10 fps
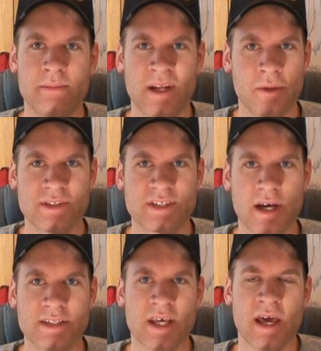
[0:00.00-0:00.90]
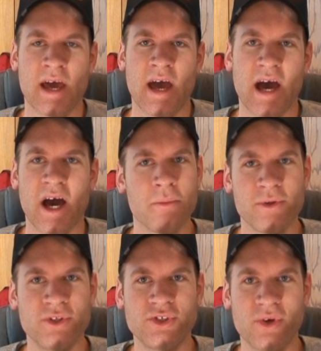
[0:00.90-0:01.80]
But anyways, guys, I hope
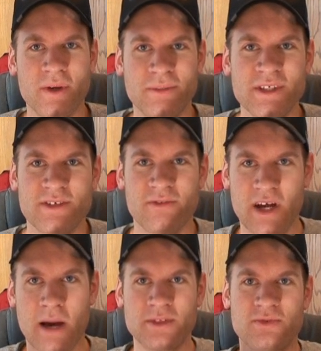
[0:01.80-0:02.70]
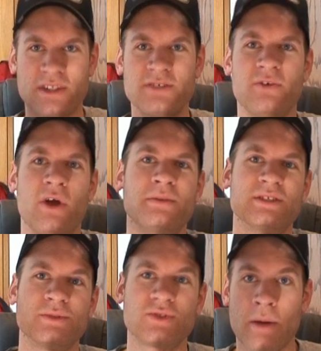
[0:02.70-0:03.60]
you enjoyed. Please leave your comments, rate this video up, and
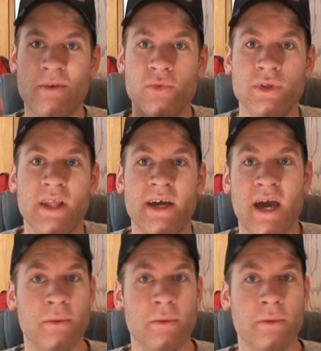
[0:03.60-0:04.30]
subscribe if you would like.